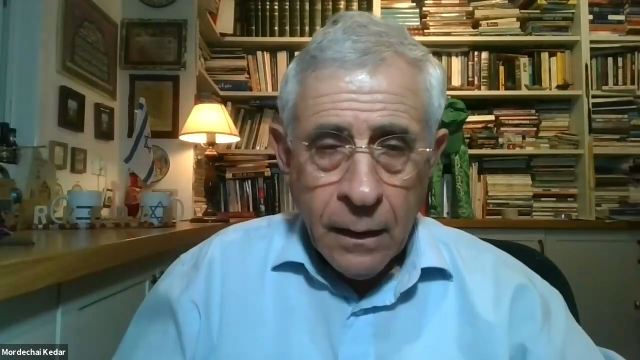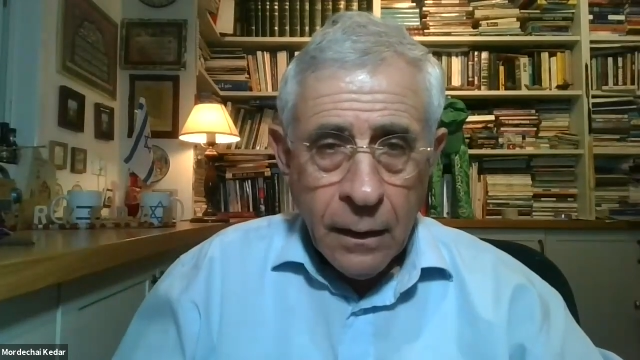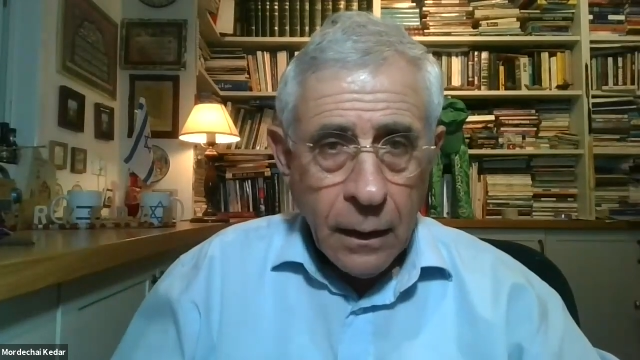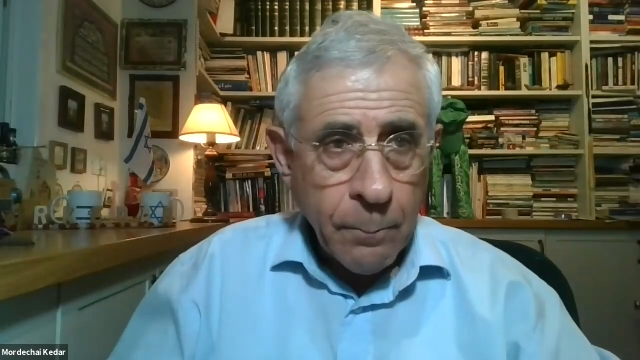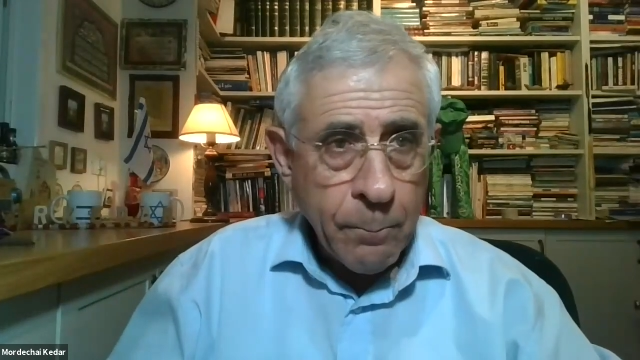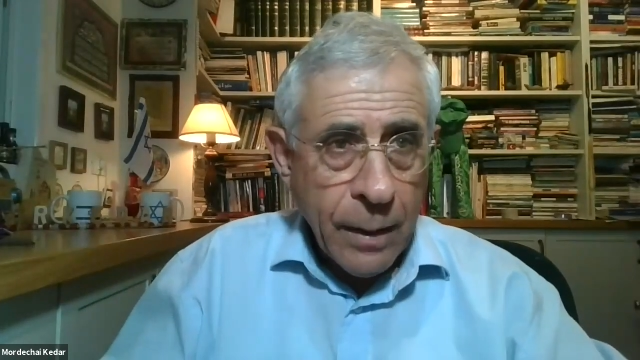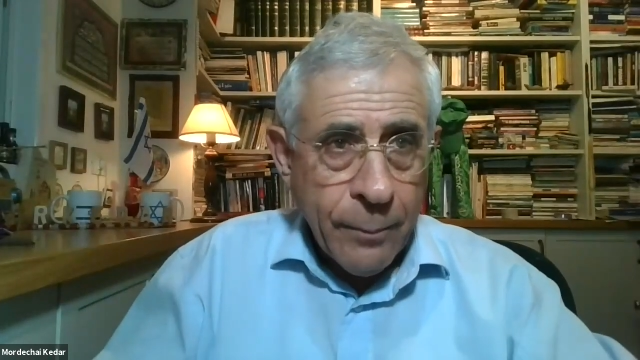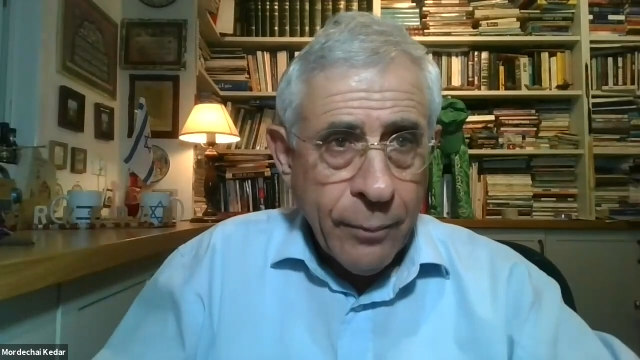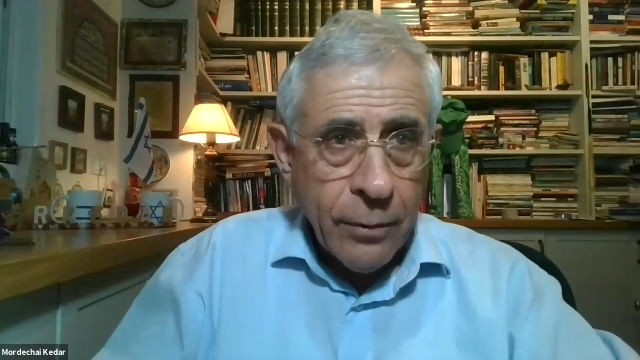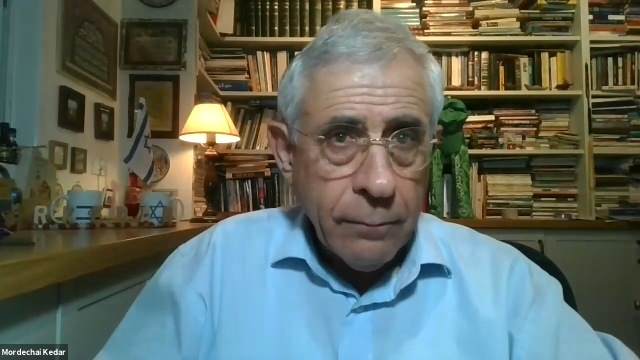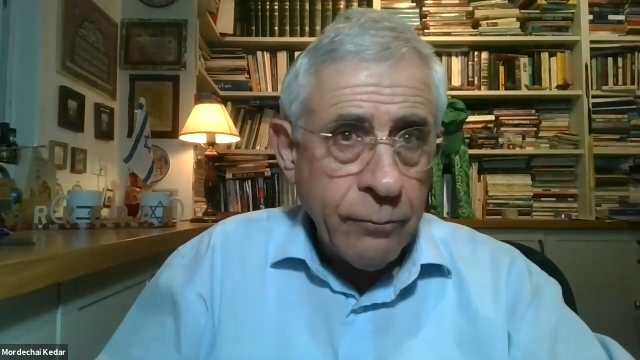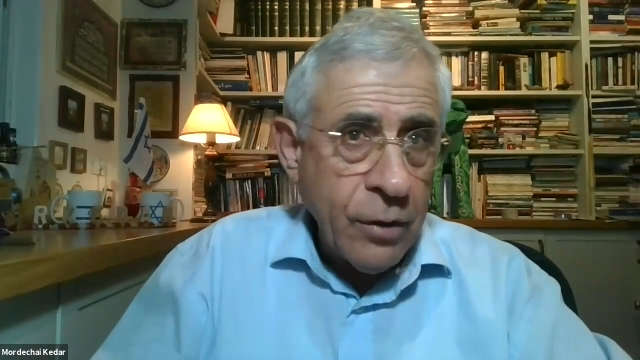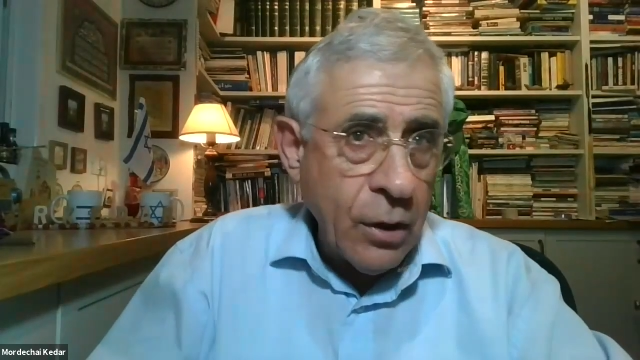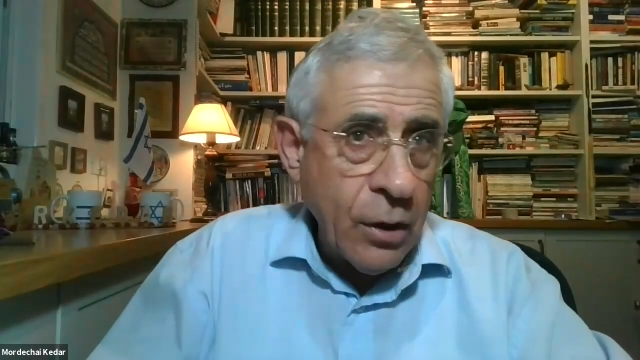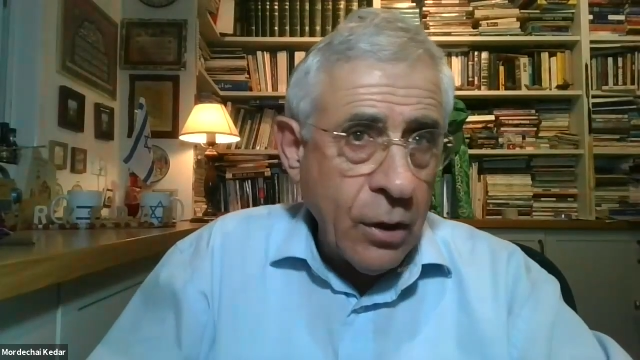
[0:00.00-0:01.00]
And people,
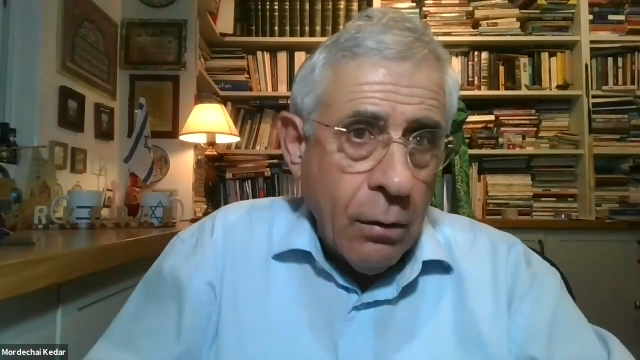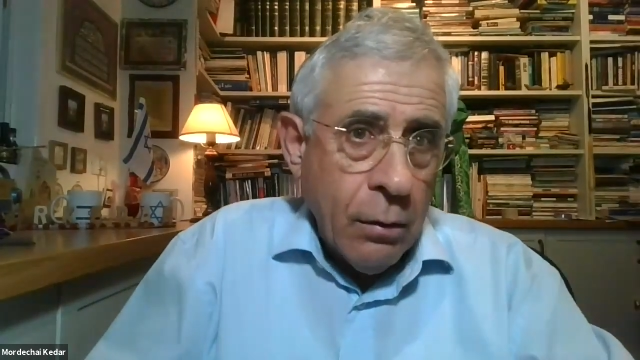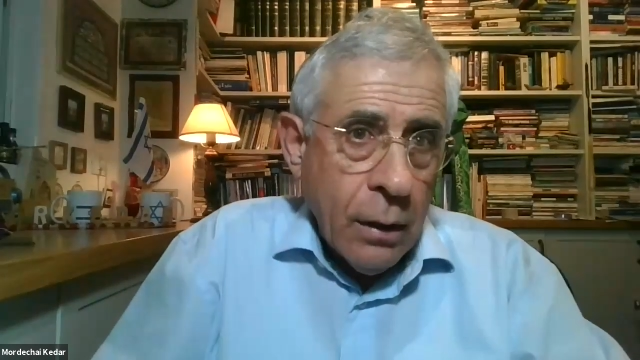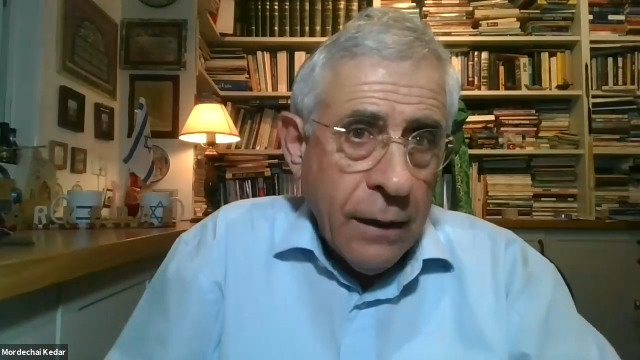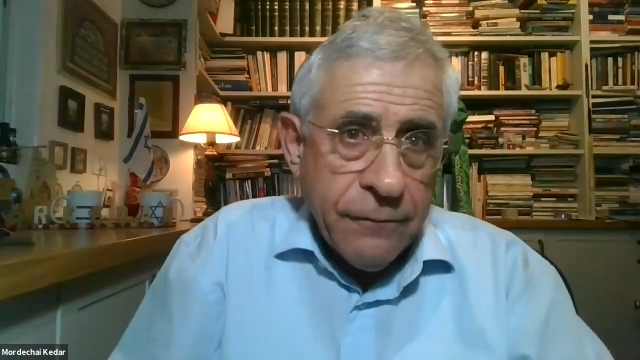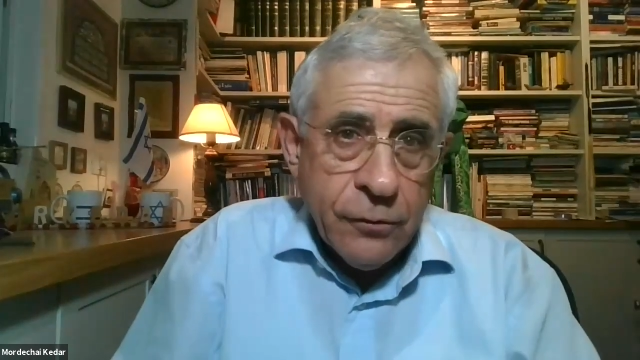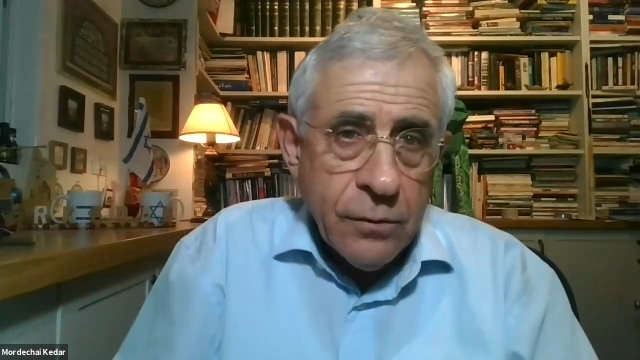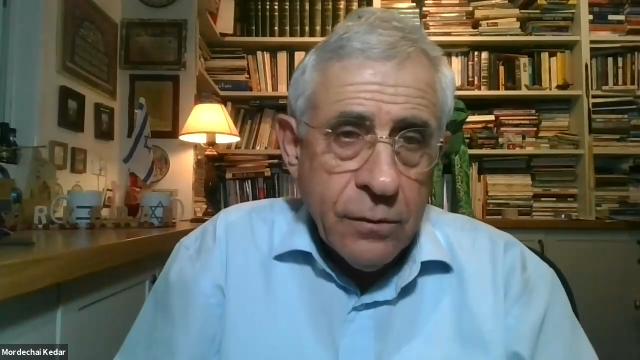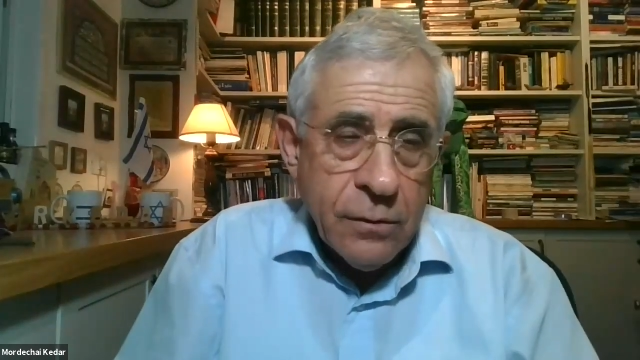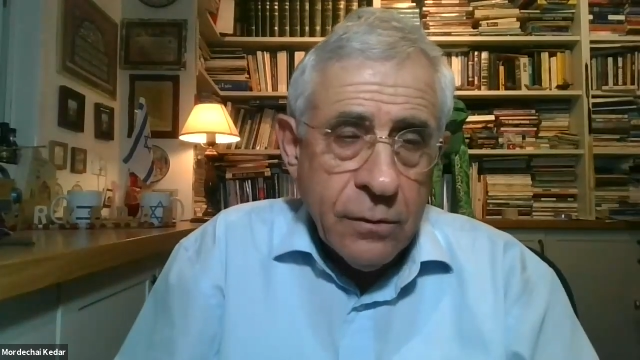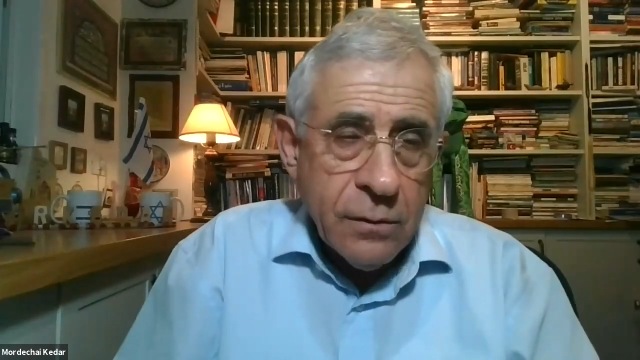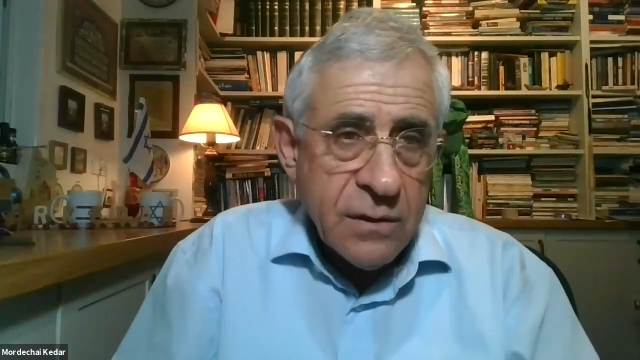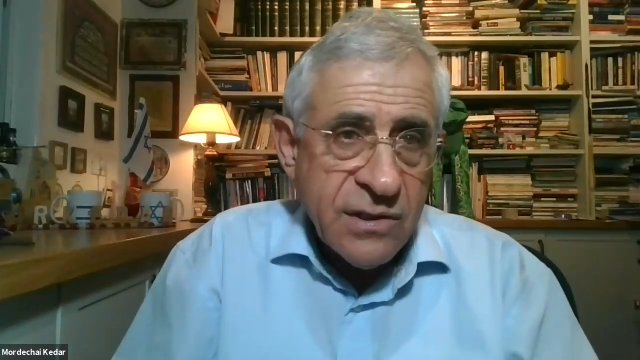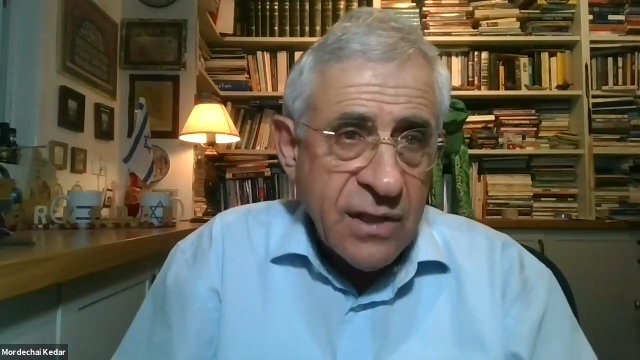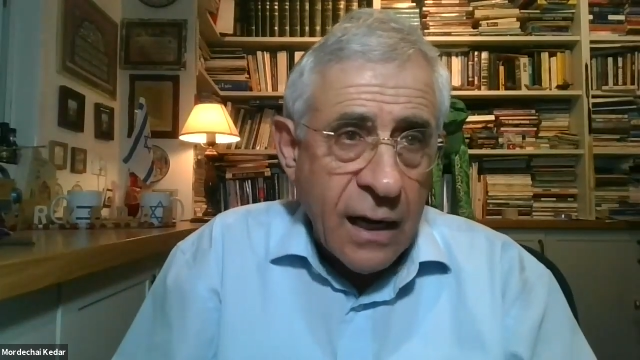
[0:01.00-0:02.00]
have to
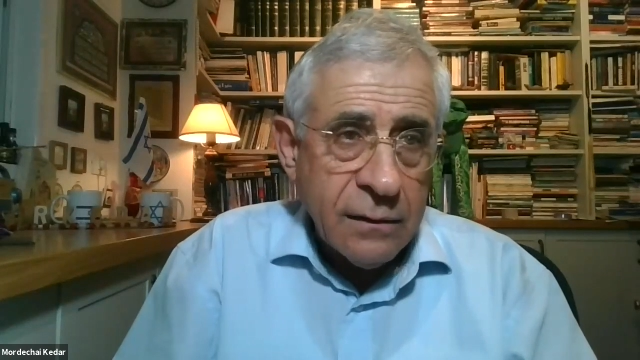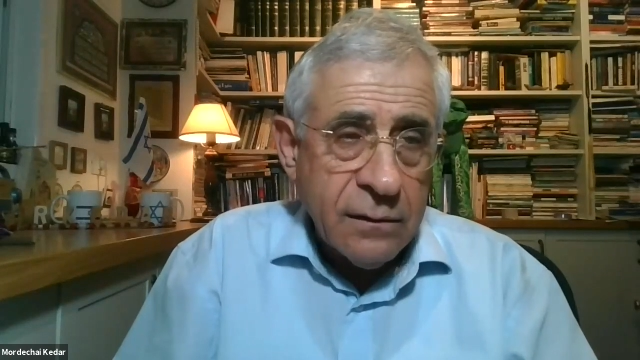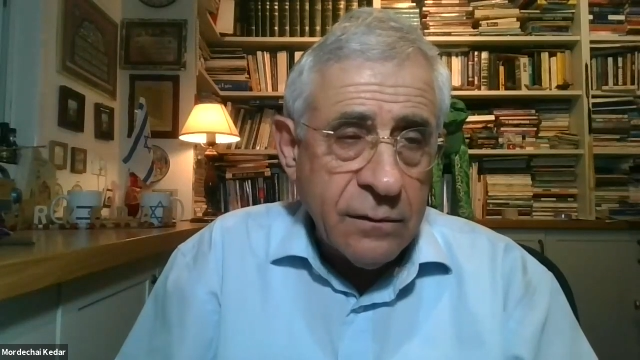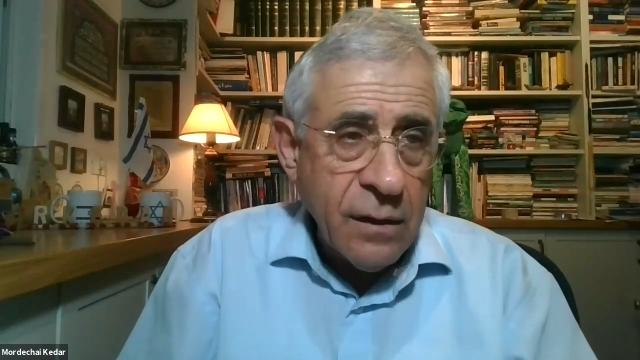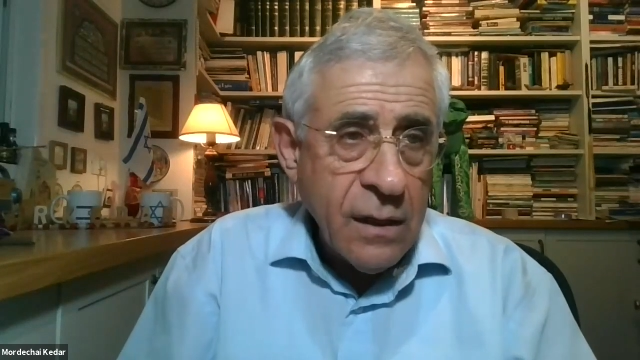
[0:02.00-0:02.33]
start